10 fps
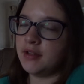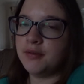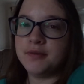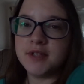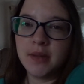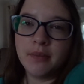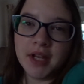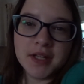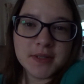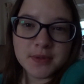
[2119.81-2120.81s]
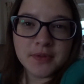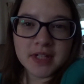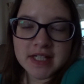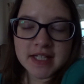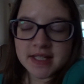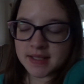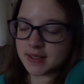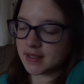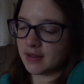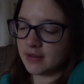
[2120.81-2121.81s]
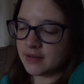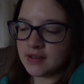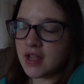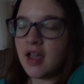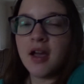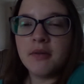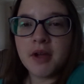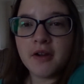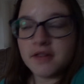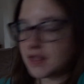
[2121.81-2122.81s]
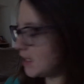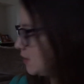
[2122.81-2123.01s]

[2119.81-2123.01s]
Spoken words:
15 minutes already, so currently